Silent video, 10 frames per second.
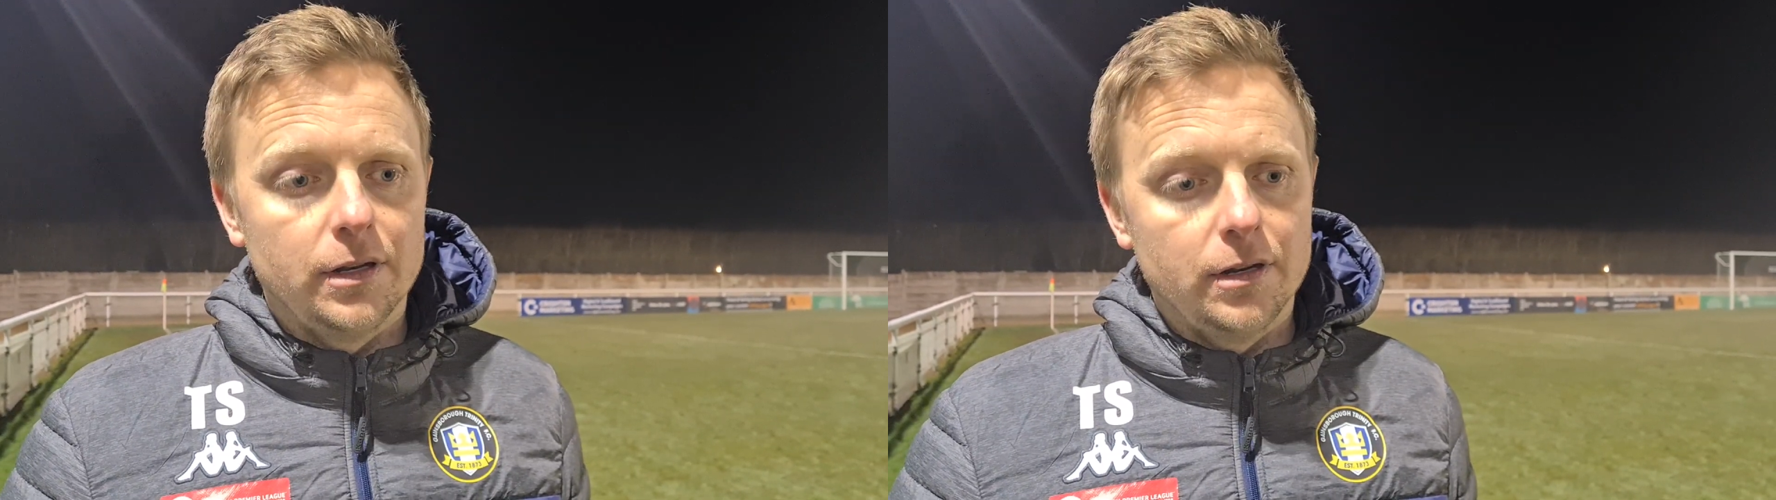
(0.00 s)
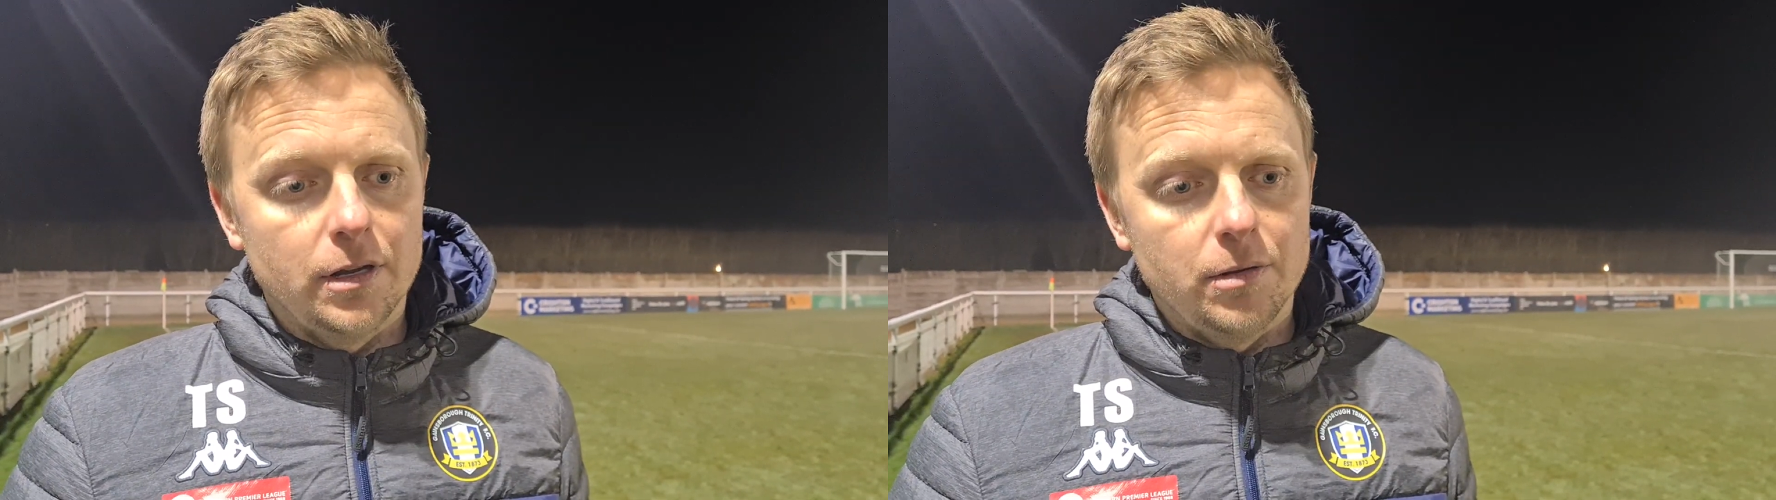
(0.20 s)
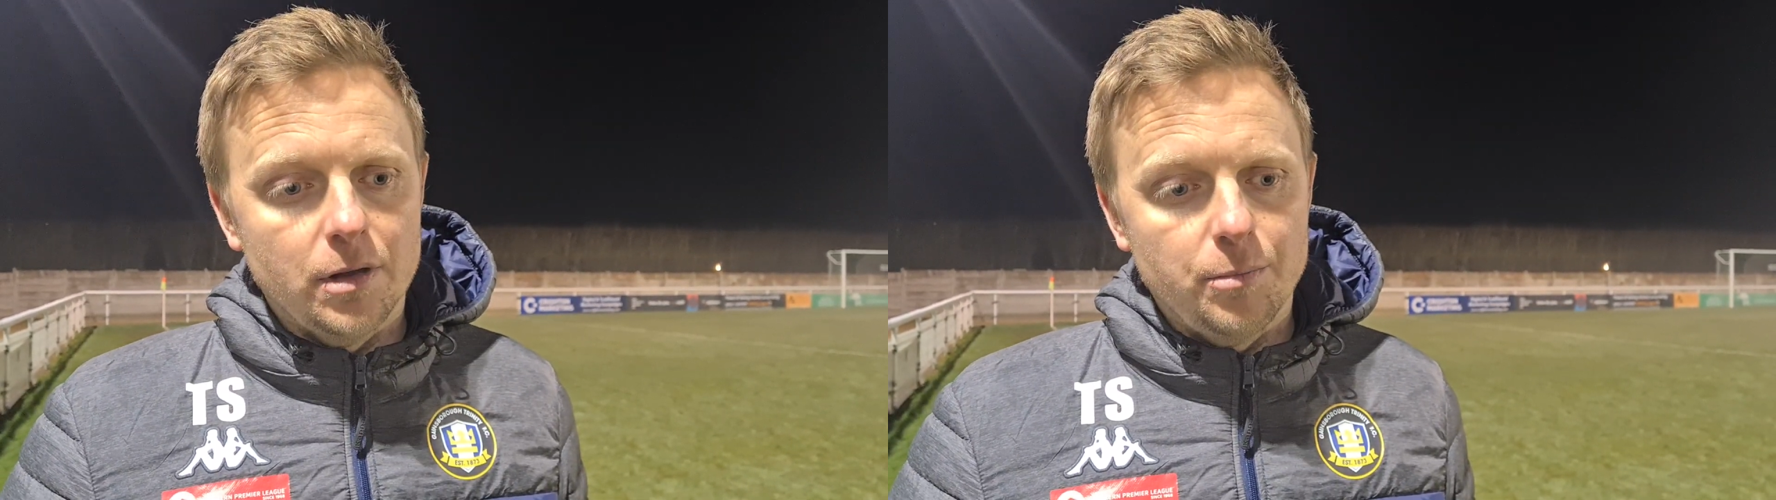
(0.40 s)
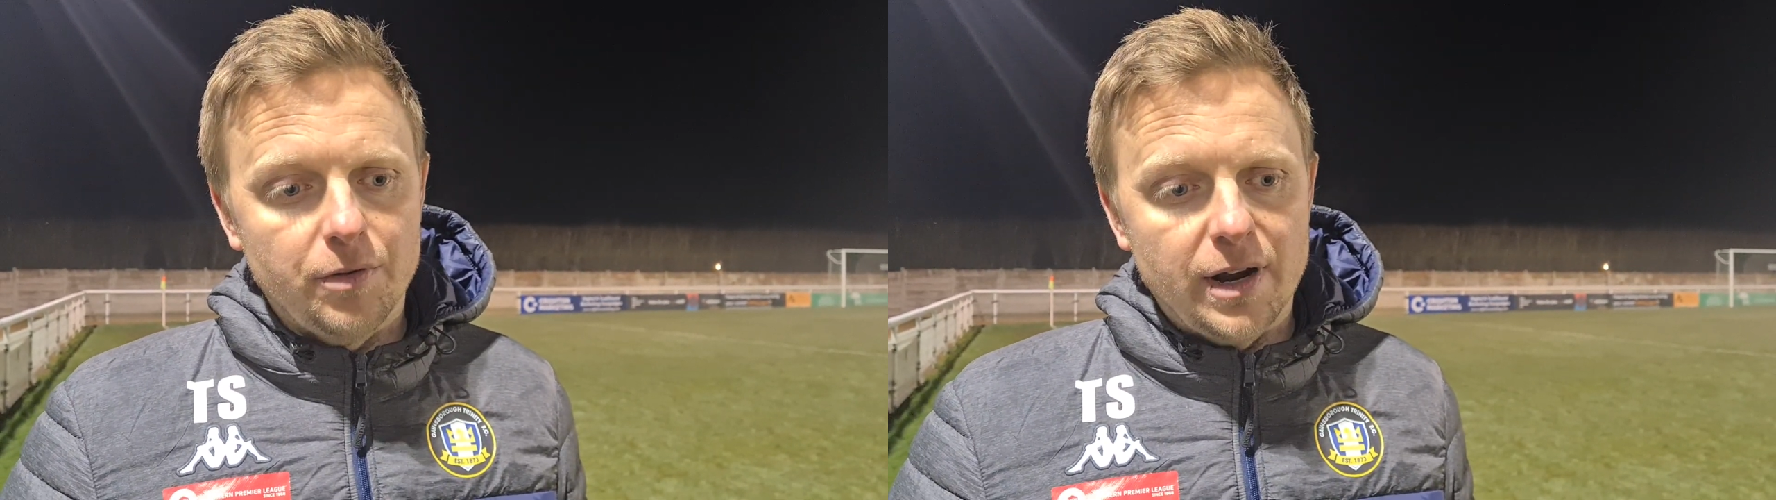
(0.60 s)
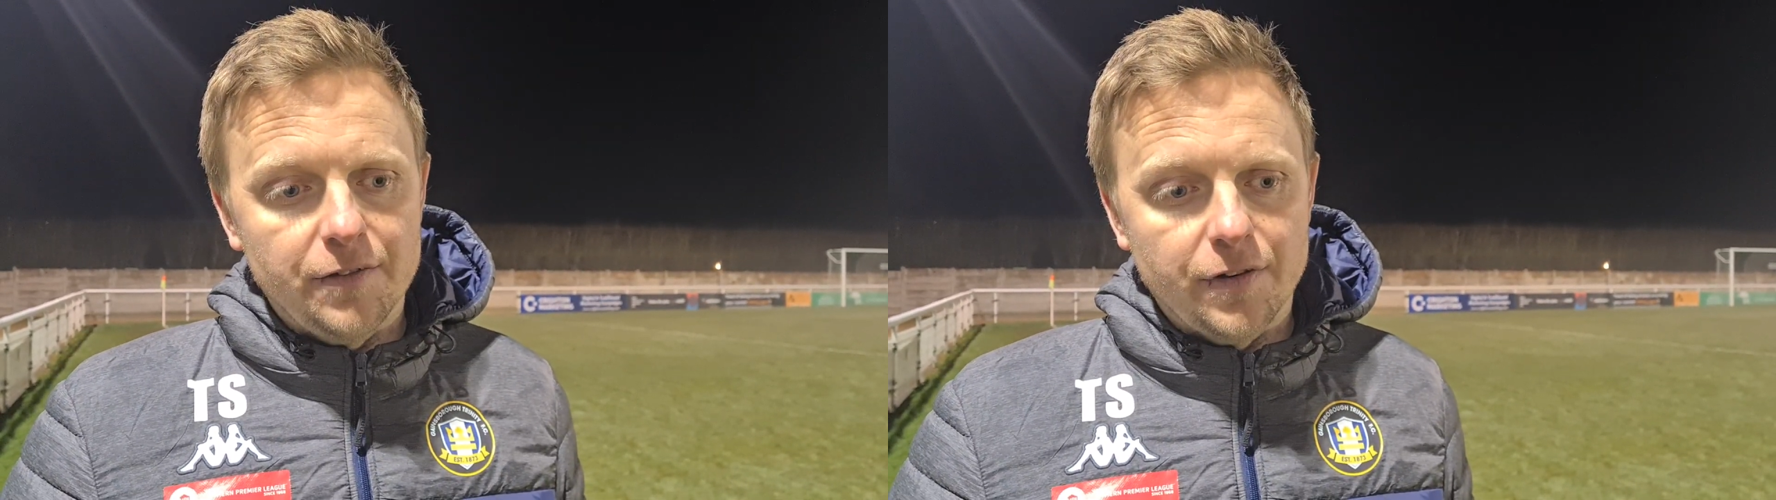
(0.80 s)
and, and, and
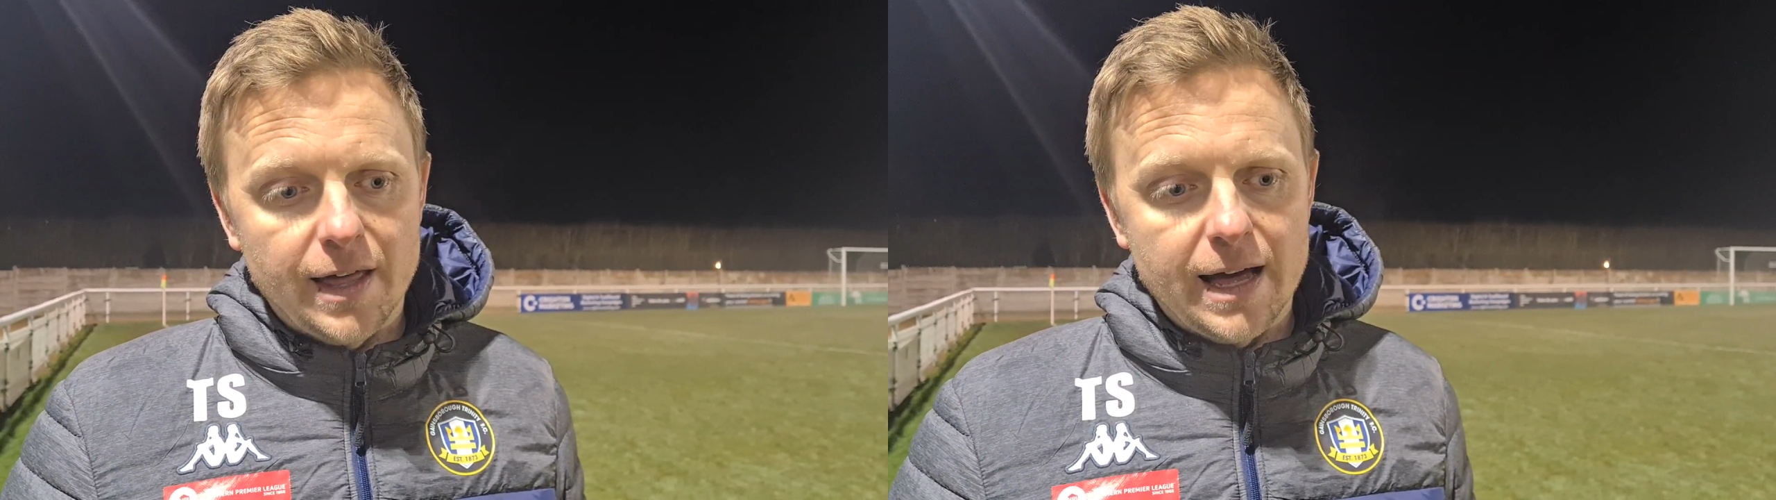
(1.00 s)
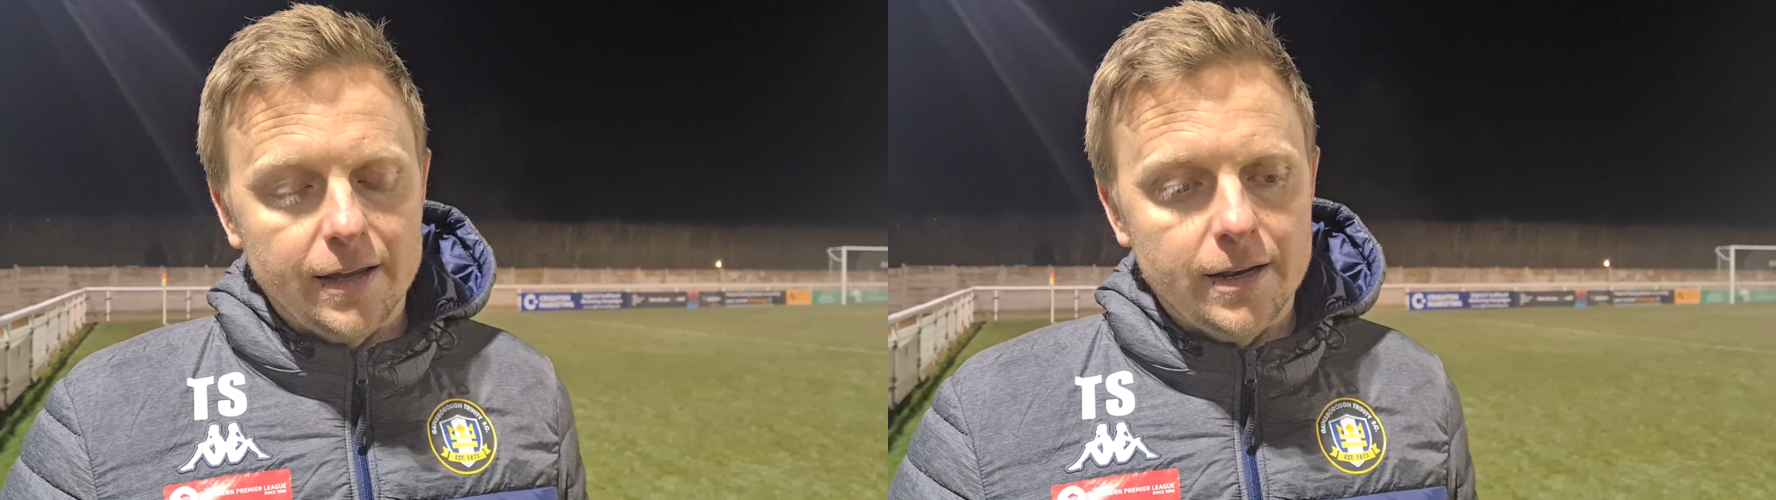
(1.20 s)
be ready for that.